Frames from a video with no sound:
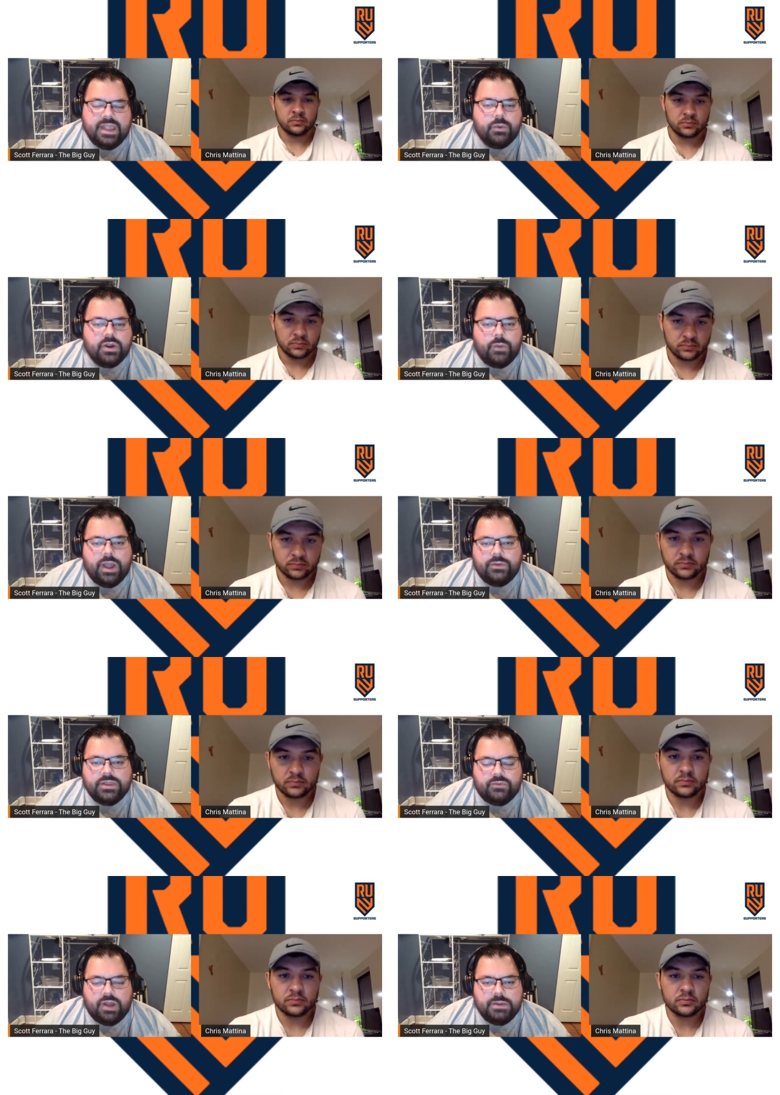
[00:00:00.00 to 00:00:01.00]
Speaker 1: did they work
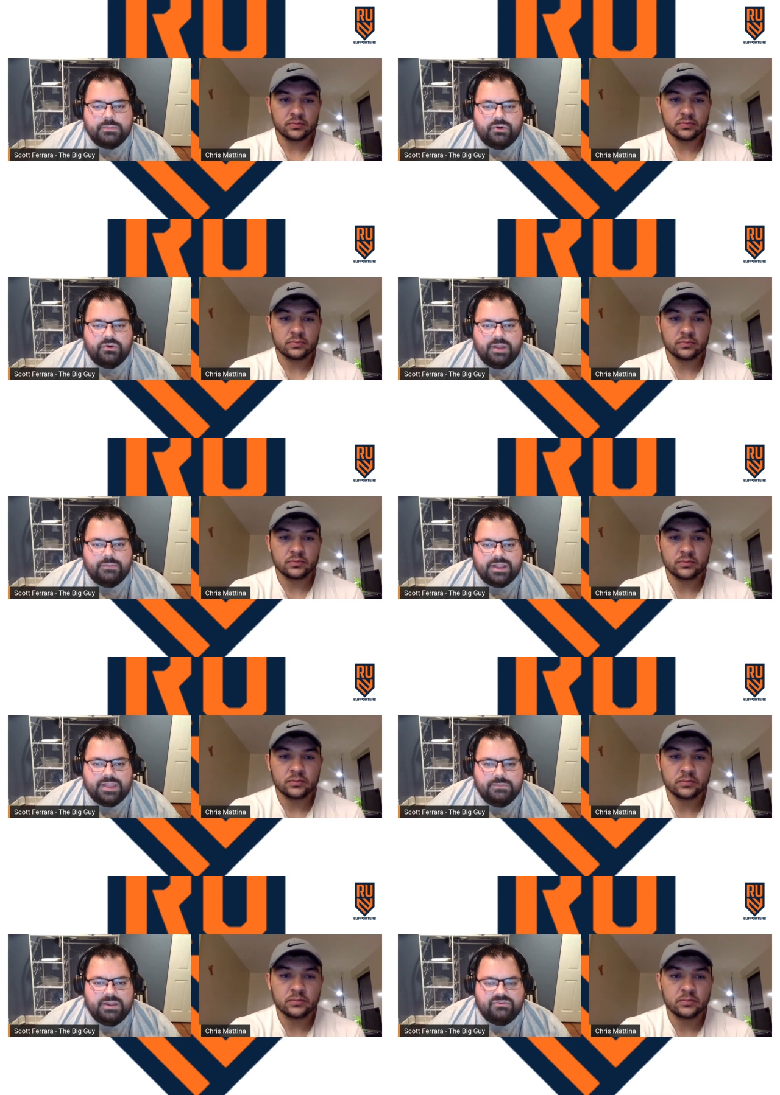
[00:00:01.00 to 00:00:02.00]
well with the rugby program,
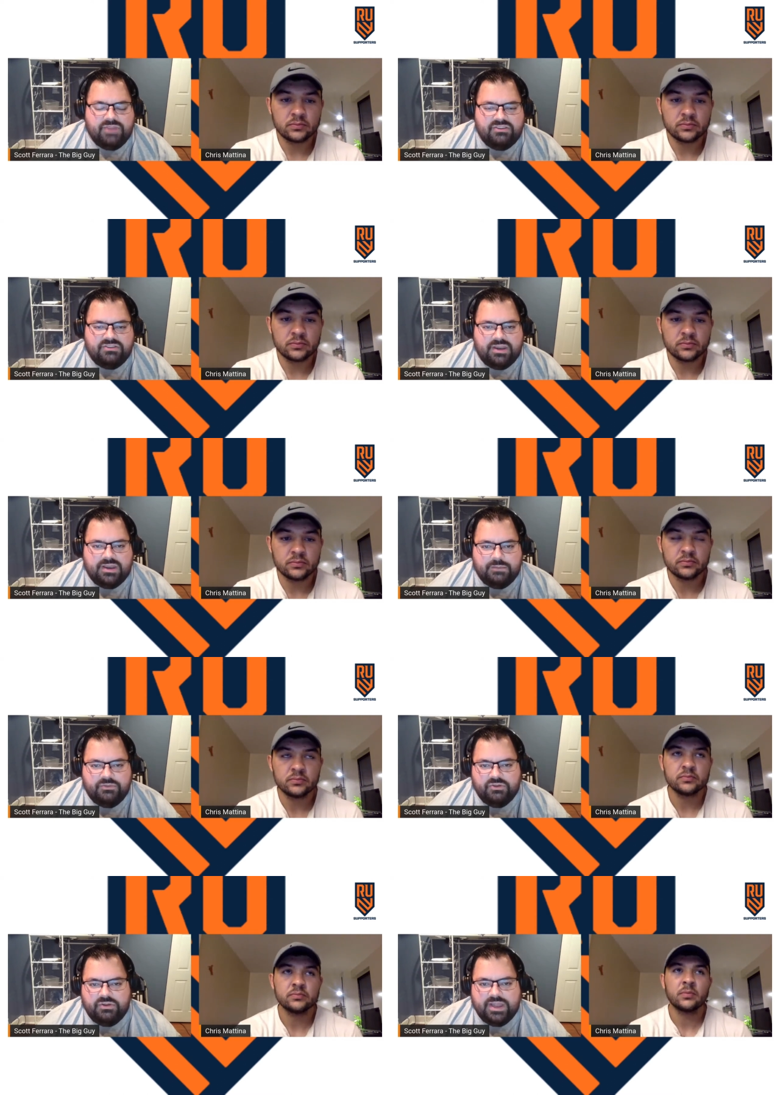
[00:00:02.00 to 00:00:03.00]
like the administration,
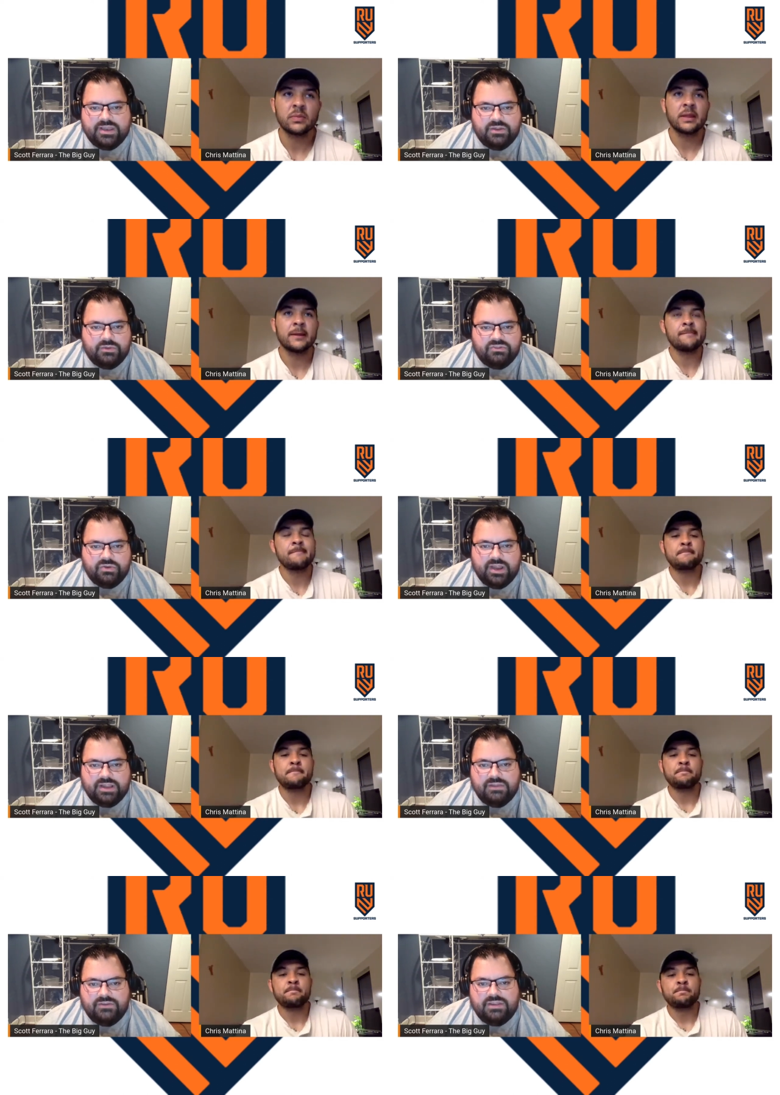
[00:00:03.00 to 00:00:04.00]
and I'm sure you had to deal with
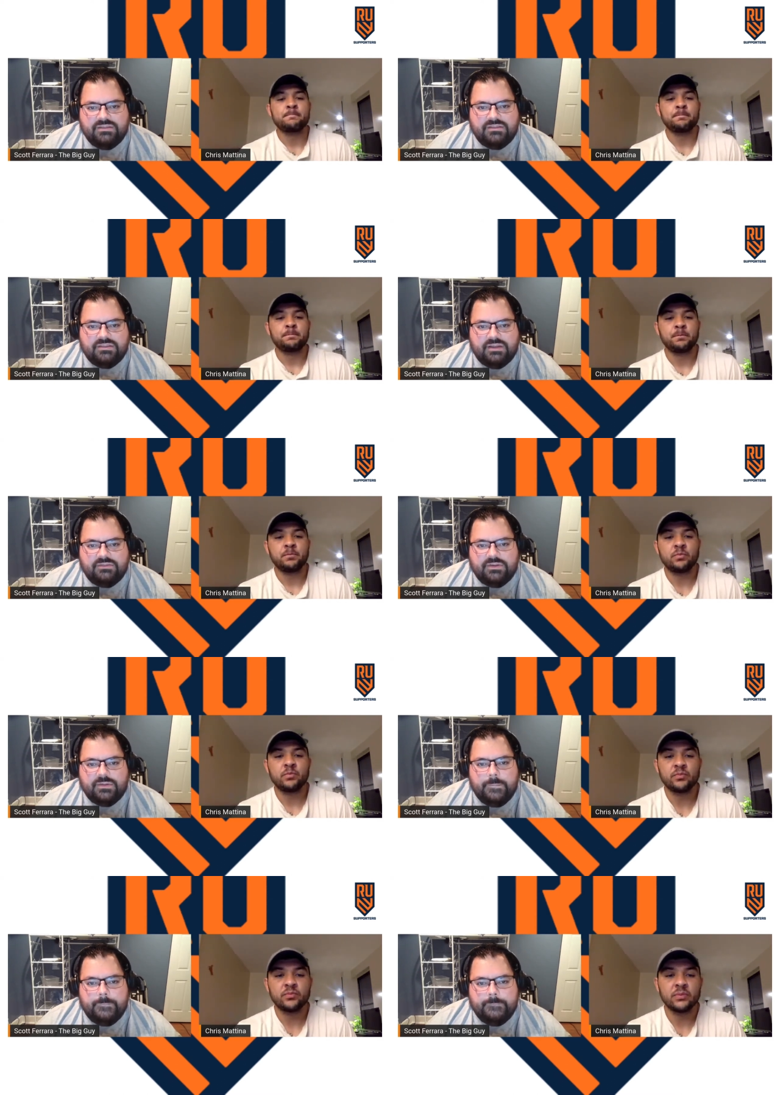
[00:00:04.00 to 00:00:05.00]
student activities and
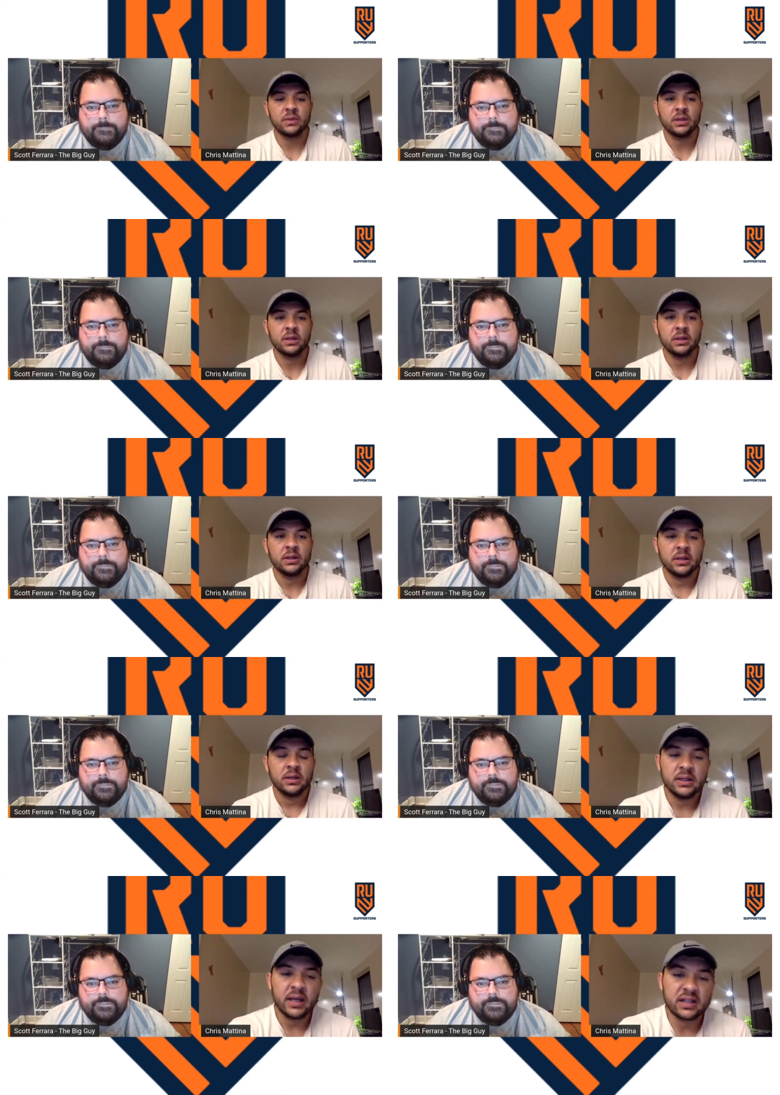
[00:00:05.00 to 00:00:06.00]
stuff?
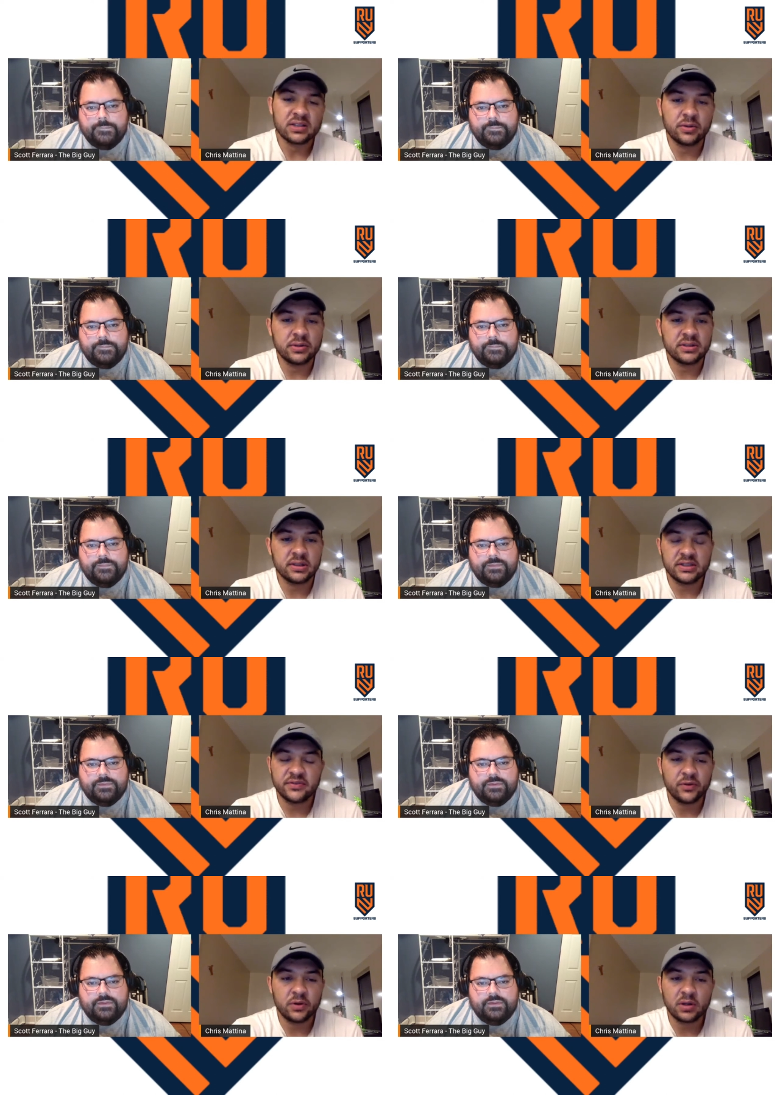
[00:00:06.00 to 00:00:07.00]
Speaker 2: Yeah, so it's it's
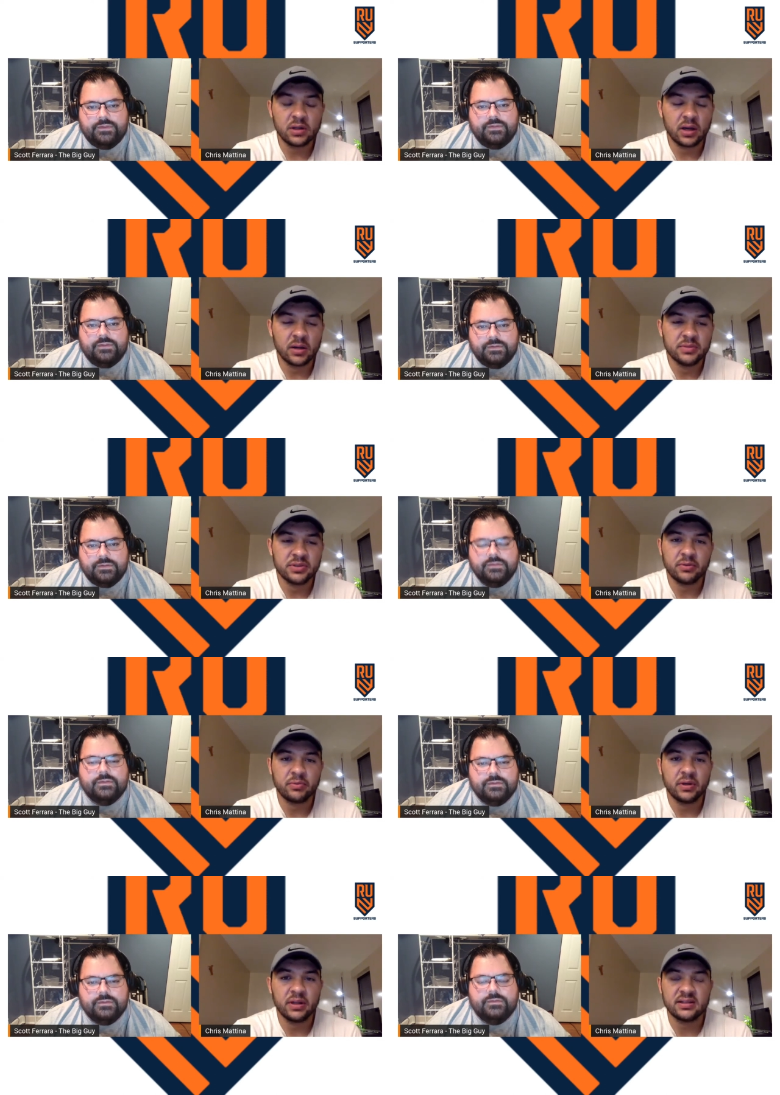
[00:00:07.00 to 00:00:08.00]
full club, so we really
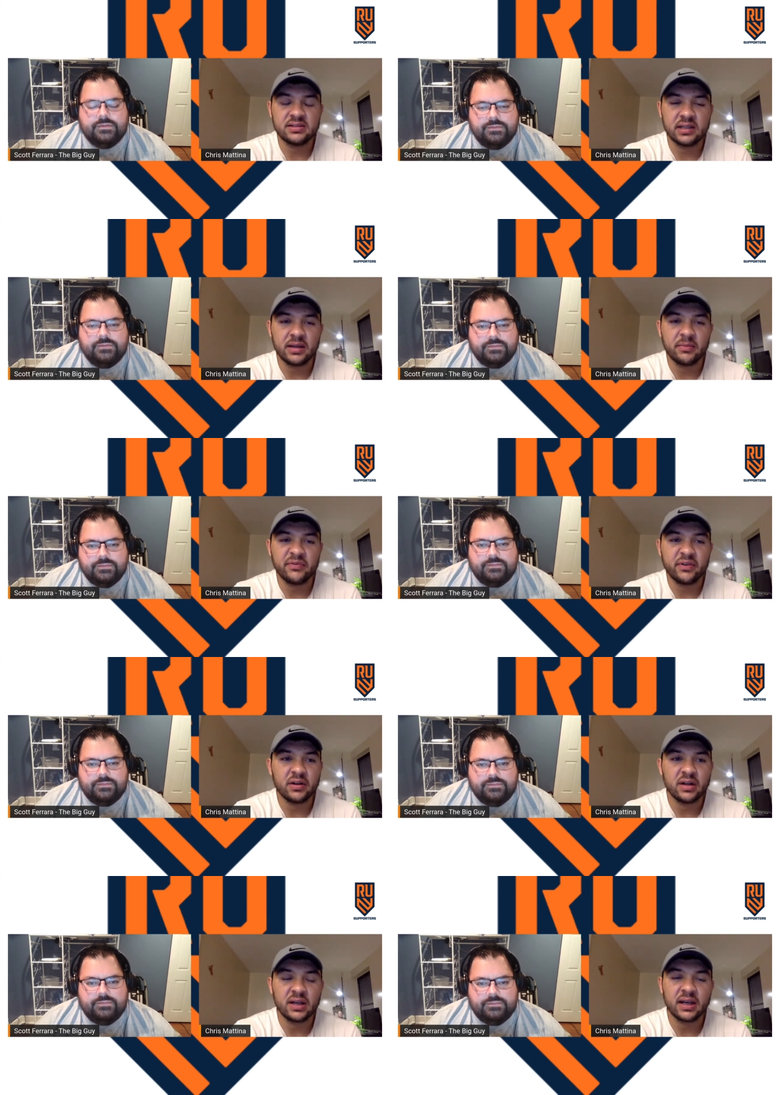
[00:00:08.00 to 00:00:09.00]
get the same
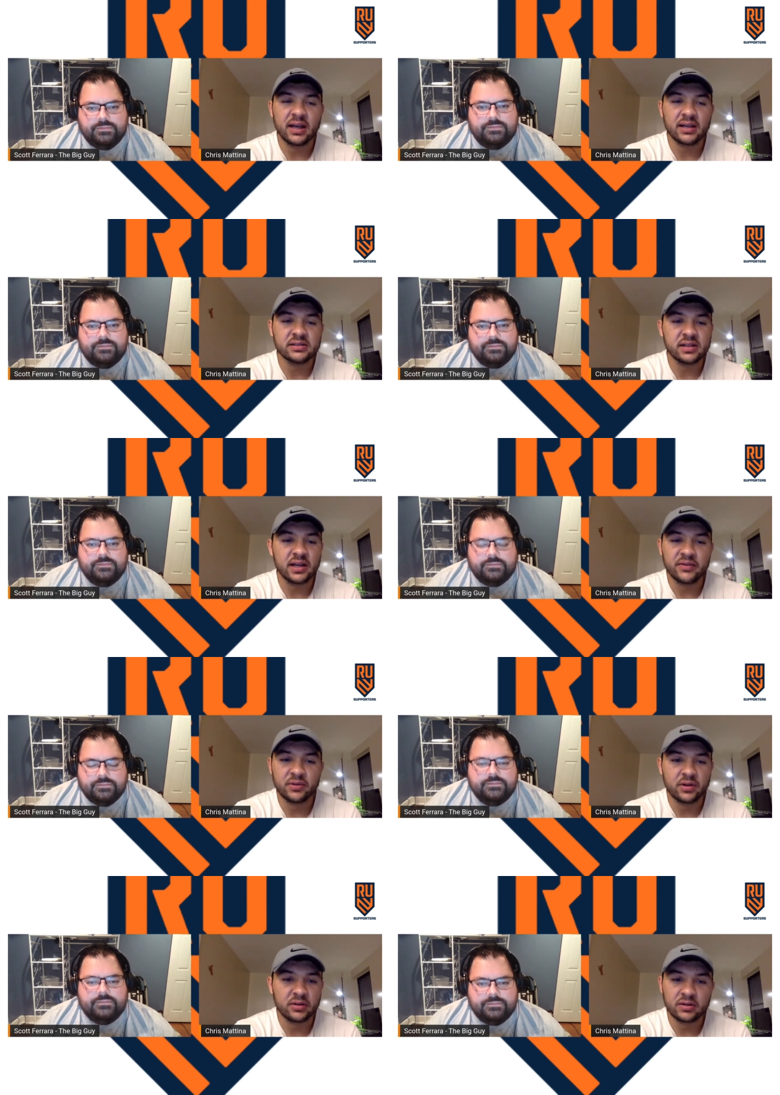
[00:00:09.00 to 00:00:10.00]
funding as
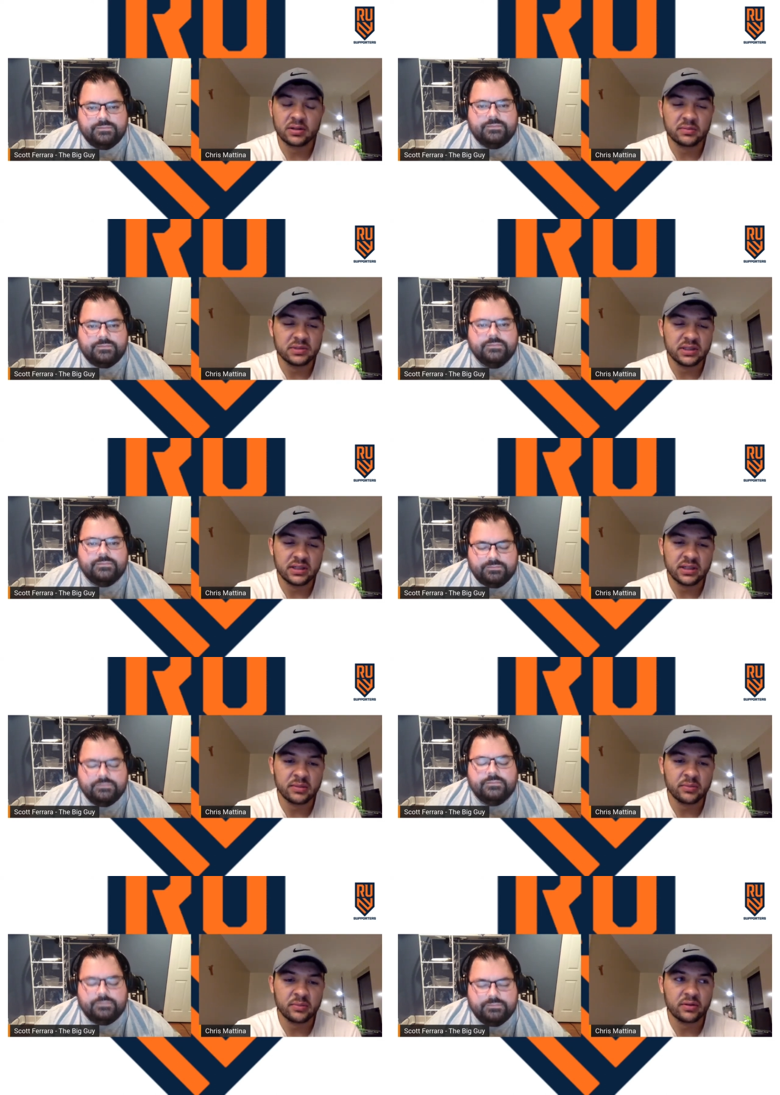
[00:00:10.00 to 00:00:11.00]
every other club
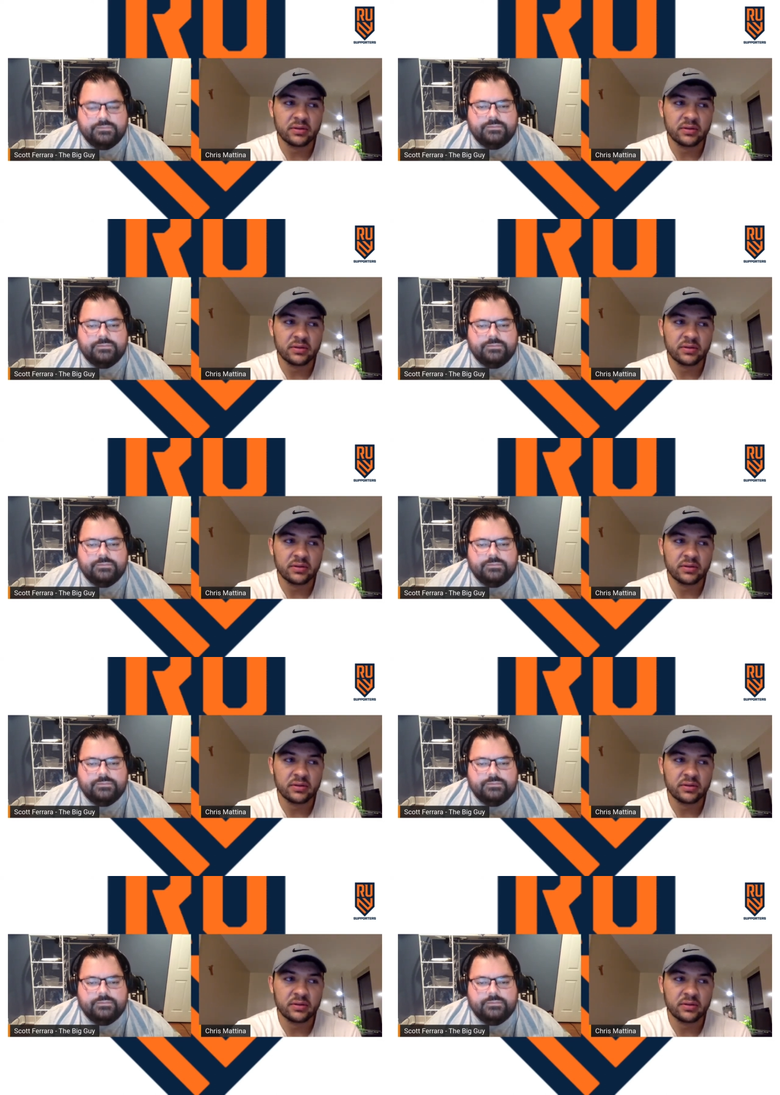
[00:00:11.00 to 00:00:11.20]
team, whether